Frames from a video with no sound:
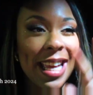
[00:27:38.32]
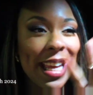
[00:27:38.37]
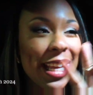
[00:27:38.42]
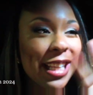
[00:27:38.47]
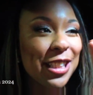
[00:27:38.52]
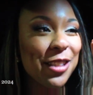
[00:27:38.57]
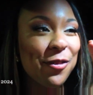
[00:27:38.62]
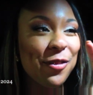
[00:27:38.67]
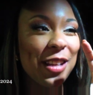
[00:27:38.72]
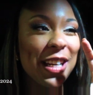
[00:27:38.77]
didn't
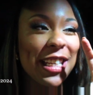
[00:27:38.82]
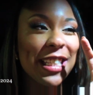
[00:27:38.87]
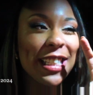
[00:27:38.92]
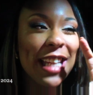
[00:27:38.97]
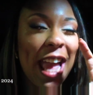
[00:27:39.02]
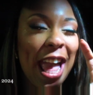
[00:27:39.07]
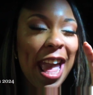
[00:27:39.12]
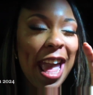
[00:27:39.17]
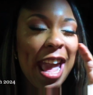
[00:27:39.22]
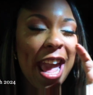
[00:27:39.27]
get to finish
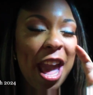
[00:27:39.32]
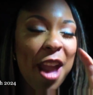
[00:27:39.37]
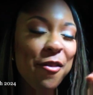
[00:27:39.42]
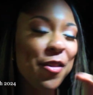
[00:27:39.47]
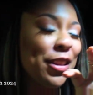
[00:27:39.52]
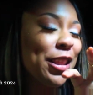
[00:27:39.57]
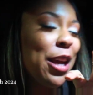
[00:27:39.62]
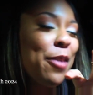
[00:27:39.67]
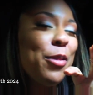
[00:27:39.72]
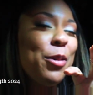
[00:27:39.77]

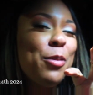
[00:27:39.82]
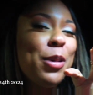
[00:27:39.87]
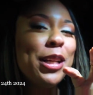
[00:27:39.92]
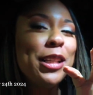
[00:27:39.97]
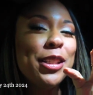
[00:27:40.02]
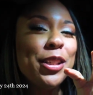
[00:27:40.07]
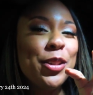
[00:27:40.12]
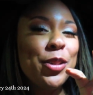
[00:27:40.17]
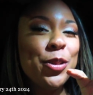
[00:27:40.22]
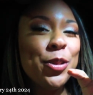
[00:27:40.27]
everything we
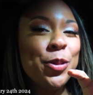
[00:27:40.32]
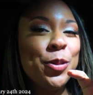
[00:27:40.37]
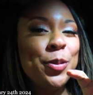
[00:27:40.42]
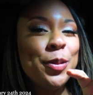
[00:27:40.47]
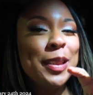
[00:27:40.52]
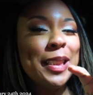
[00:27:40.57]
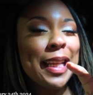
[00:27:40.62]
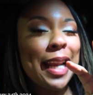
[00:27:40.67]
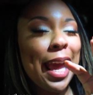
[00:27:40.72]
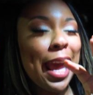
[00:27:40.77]
wanted to do
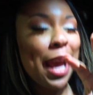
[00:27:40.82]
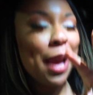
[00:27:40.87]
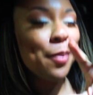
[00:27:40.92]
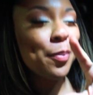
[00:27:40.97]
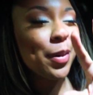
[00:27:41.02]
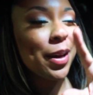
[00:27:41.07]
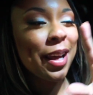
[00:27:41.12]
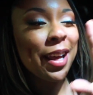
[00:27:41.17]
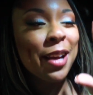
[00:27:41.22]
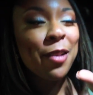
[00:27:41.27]
today
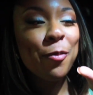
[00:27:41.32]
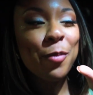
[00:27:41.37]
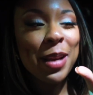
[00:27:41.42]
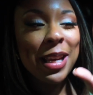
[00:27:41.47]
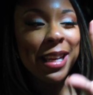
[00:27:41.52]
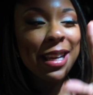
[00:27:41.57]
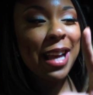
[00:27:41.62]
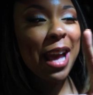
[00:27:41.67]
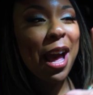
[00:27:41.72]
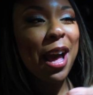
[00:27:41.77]
but
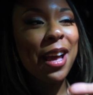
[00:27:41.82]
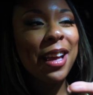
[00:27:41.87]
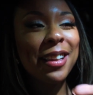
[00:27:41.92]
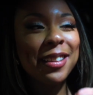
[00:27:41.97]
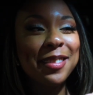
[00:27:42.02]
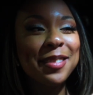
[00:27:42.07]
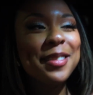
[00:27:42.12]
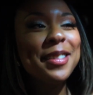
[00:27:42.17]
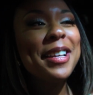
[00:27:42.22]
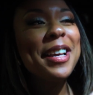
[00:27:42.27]
we got
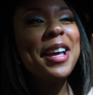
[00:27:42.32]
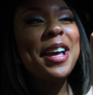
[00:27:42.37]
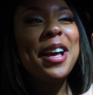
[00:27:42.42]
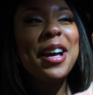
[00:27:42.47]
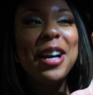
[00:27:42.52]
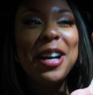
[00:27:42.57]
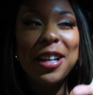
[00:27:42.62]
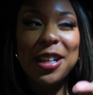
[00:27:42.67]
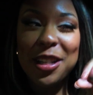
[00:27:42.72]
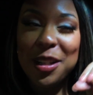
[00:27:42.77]

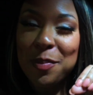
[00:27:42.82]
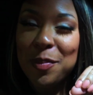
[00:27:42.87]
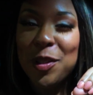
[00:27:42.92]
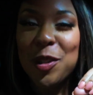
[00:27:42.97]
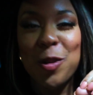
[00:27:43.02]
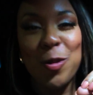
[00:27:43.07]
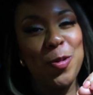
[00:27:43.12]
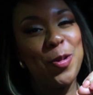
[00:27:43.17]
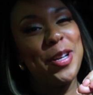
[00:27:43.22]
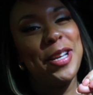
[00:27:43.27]
a good
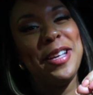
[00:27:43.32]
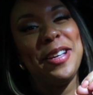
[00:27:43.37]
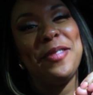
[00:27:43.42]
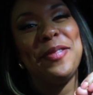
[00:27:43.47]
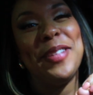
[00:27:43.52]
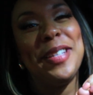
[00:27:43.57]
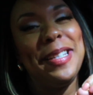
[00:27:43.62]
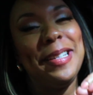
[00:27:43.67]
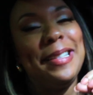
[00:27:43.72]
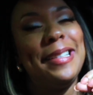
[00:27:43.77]
majority
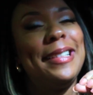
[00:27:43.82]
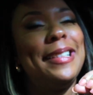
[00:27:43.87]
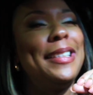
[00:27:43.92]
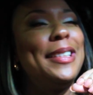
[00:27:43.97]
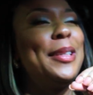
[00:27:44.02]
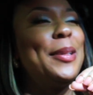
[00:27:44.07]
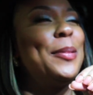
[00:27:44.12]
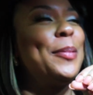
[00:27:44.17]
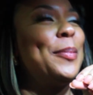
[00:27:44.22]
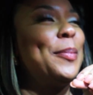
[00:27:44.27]
of it done.
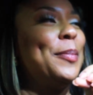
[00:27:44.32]
So